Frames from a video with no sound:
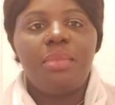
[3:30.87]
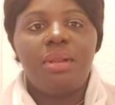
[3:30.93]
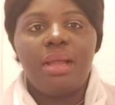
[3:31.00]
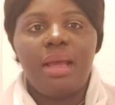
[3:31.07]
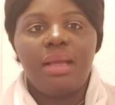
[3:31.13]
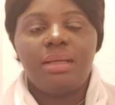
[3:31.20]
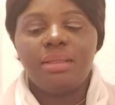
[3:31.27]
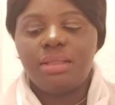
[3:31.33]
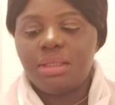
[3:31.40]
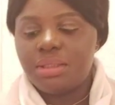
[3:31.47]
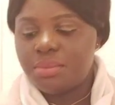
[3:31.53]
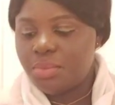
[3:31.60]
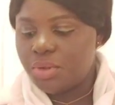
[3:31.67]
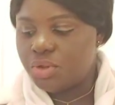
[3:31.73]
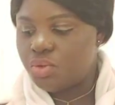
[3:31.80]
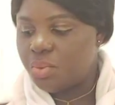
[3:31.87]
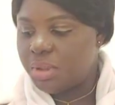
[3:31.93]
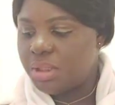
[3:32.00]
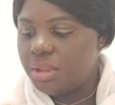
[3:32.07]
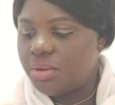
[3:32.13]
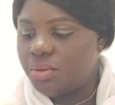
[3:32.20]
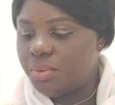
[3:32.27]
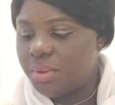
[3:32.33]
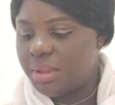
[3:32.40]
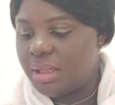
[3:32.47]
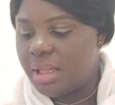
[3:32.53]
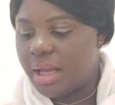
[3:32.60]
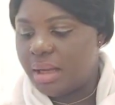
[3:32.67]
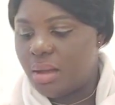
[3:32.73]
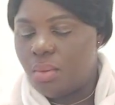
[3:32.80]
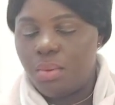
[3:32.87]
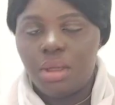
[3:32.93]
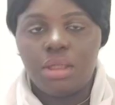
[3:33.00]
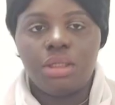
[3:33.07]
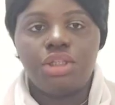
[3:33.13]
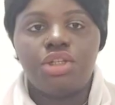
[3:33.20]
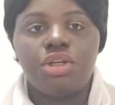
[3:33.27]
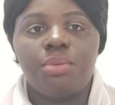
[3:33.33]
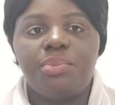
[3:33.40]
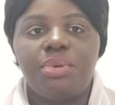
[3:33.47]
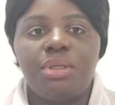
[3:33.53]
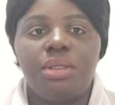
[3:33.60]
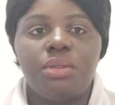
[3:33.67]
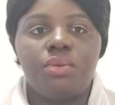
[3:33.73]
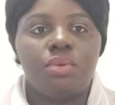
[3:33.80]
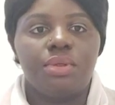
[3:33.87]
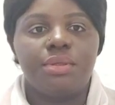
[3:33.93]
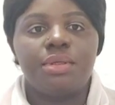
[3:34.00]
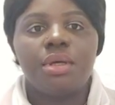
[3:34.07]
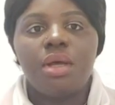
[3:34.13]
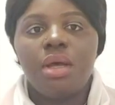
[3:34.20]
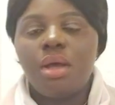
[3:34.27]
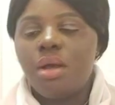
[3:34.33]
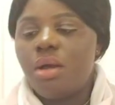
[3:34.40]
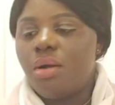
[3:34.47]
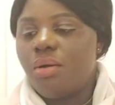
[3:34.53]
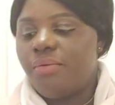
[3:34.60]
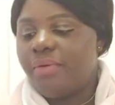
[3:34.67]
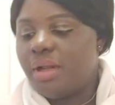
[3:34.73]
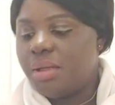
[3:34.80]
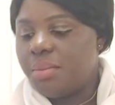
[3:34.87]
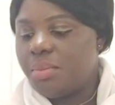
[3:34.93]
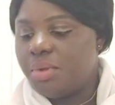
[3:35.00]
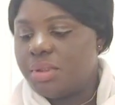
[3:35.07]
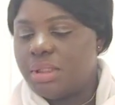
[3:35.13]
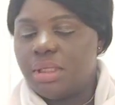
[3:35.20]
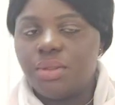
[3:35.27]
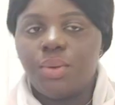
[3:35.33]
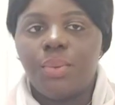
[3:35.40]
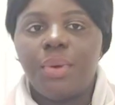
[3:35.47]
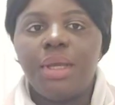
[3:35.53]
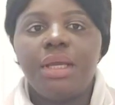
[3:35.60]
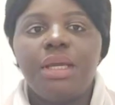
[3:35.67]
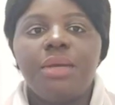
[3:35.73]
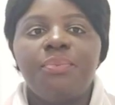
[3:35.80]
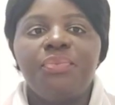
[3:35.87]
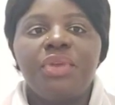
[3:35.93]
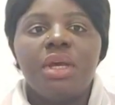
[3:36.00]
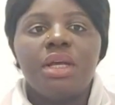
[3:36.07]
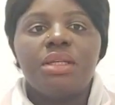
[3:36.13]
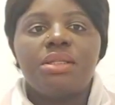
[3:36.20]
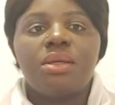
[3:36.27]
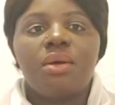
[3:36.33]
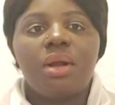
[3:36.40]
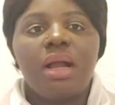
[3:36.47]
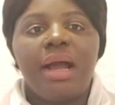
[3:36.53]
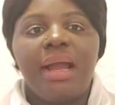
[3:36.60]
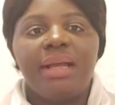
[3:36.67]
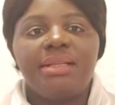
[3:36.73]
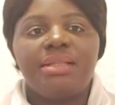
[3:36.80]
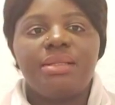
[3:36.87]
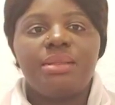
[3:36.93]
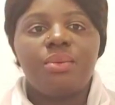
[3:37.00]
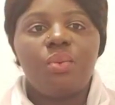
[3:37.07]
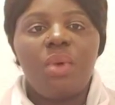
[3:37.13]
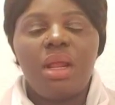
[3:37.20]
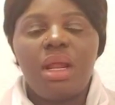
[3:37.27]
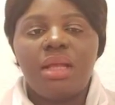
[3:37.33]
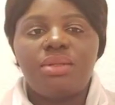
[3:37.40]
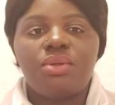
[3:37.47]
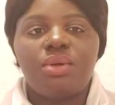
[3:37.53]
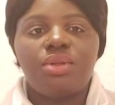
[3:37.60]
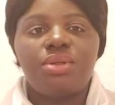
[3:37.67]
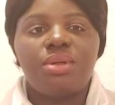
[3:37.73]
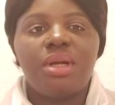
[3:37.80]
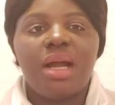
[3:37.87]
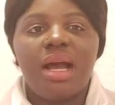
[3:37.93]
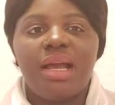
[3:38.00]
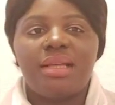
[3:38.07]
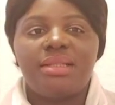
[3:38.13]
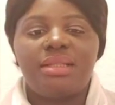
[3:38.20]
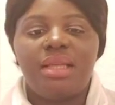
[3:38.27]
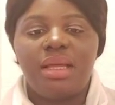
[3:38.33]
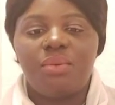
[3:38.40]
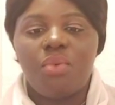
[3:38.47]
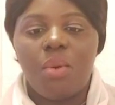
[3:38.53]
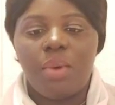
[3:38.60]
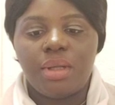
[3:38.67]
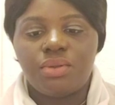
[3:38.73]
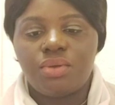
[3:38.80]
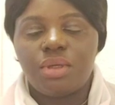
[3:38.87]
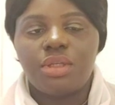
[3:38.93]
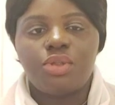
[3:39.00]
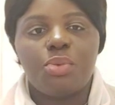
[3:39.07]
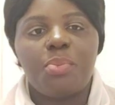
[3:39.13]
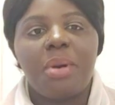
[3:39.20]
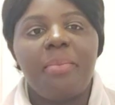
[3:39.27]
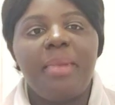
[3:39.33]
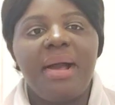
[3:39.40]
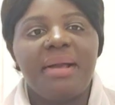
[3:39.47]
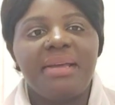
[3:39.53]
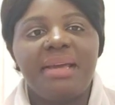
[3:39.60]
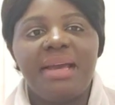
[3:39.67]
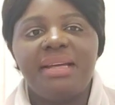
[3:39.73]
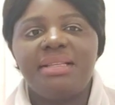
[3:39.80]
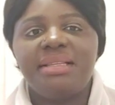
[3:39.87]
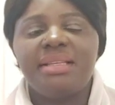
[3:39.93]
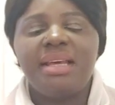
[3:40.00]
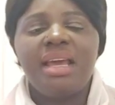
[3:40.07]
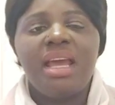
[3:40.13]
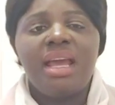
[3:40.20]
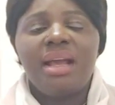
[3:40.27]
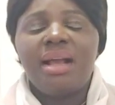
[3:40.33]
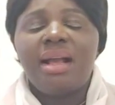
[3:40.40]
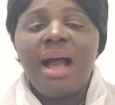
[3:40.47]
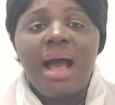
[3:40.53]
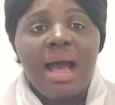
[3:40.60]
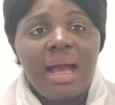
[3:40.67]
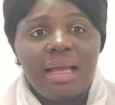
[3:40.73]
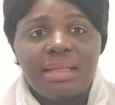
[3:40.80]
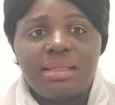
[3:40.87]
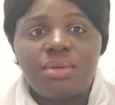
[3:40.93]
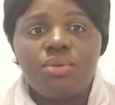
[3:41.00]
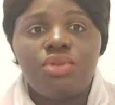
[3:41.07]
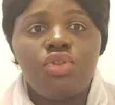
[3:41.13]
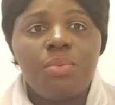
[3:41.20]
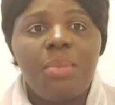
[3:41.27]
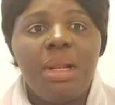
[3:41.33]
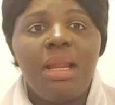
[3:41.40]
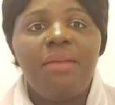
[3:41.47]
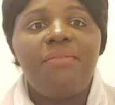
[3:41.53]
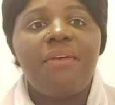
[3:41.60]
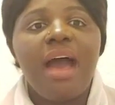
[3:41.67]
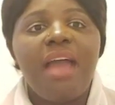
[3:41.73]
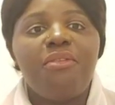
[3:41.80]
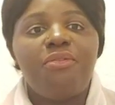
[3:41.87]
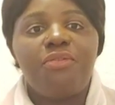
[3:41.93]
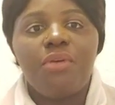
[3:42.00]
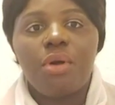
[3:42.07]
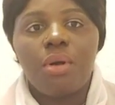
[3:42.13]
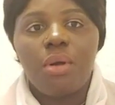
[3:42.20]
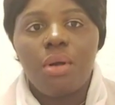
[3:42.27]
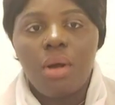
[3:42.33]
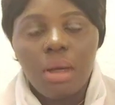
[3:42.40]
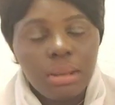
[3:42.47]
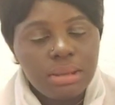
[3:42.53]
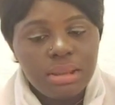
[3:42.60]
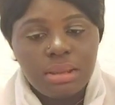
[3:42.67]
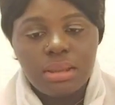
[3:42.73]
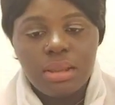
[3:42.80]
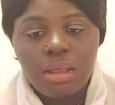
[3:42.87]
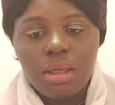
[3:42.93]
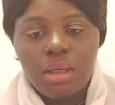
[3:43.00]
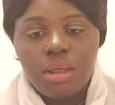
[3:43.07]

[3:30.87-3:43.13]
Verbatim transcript: like this month we didn't do it like a weekly shopping it was overly more than a week so guys when i told you guys then we went to the supermarket guys could you believe i forgot